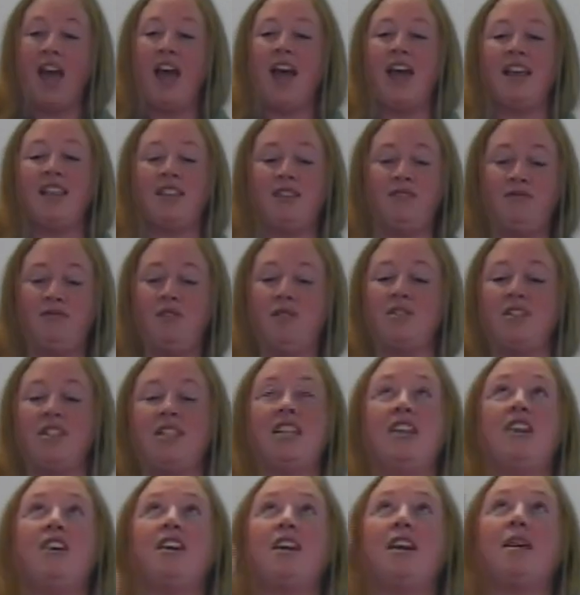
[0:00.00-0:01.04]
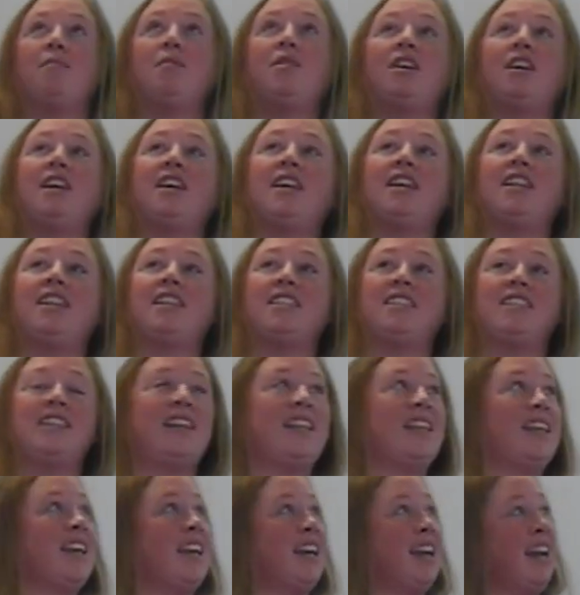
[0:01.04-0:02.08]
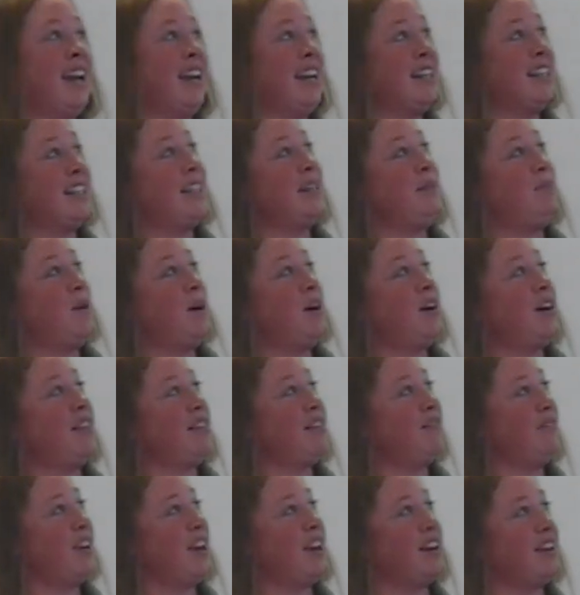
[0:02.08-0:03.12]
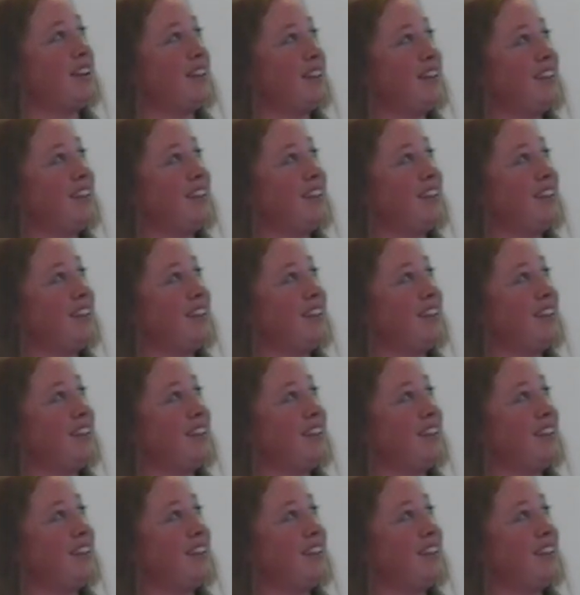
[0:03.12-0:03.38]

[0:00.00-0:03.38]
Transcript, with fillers: and the phone's here and I'm looking at the ceiling and I can see part of the fan.